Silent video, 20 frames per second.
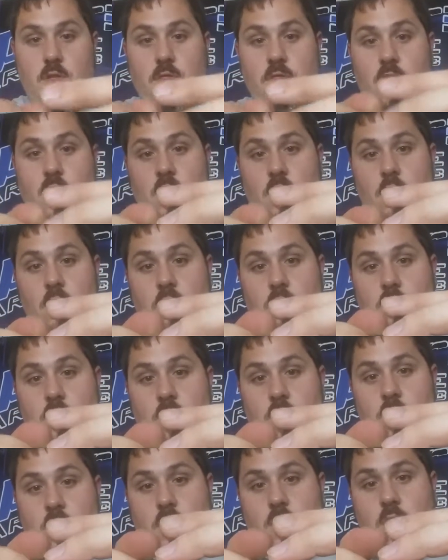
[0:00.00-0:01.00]
Get that on
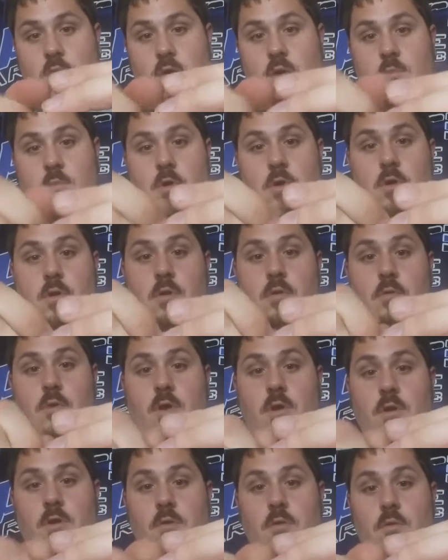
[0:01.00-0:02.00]
there. Come on,
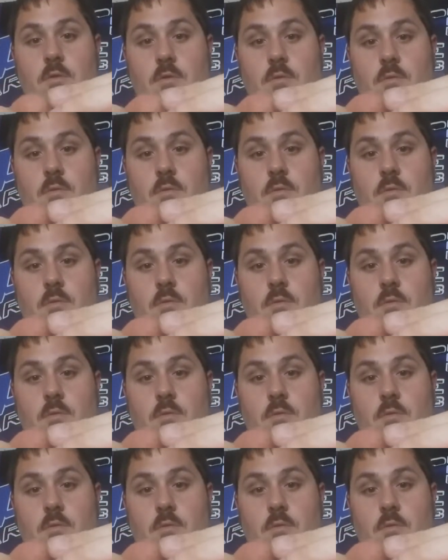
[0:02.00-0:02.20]
O-ring.